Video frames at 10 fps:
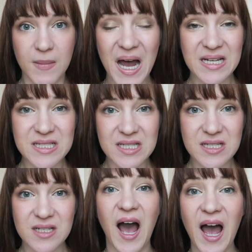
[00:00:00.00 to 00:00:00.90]

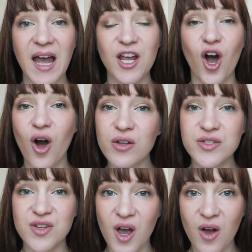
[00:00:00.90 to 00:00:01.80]
But I
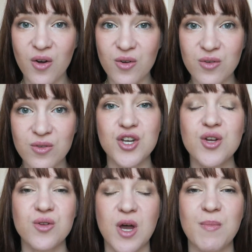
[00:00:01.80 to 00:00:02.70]
also
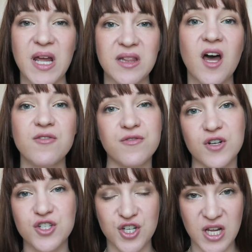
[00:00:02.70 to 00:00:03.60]
knew that my love
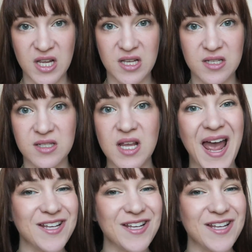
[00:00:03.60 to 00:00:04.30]
for cheese,